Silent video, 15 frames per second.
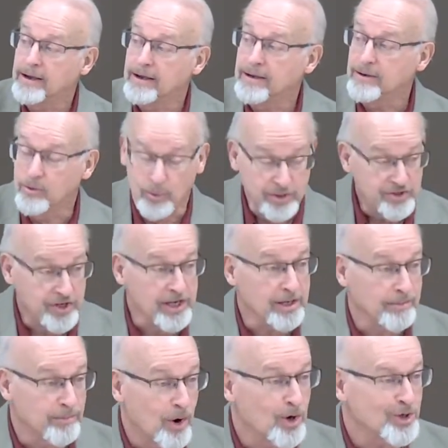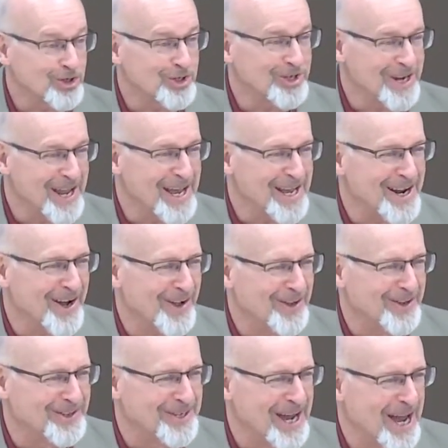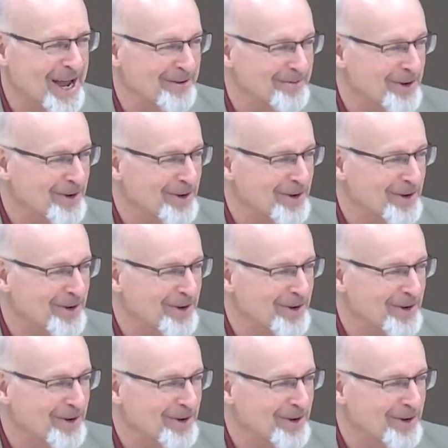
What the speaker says: We see it marching dead all the time, don't